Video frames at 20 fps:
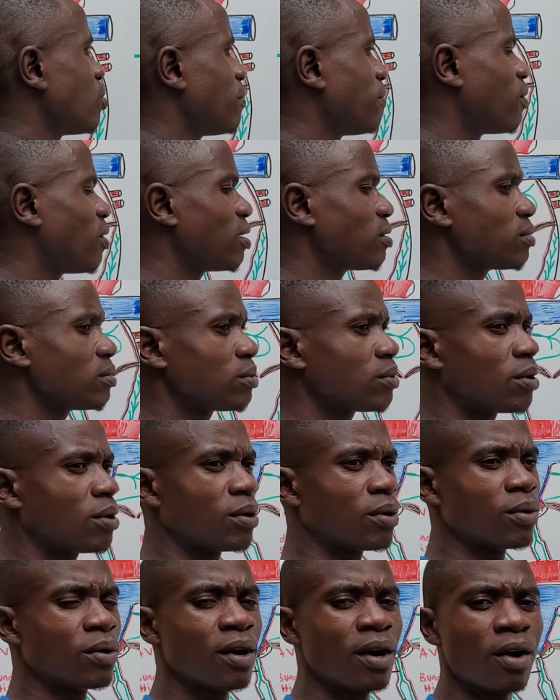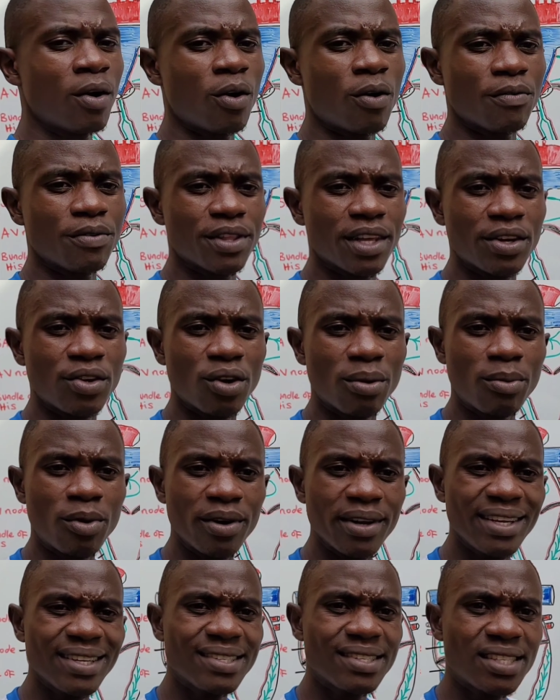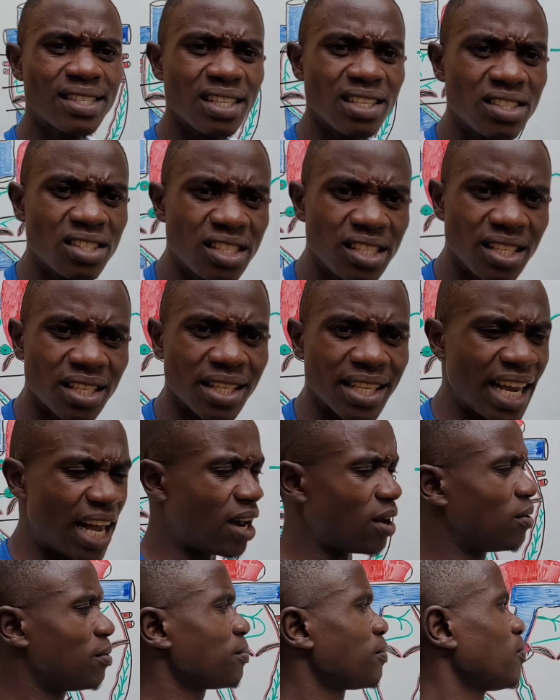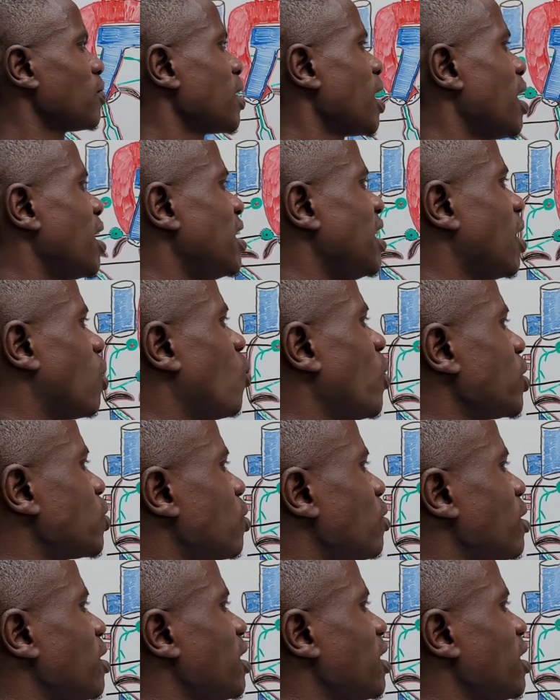of what you call of the normal ECG. Now the question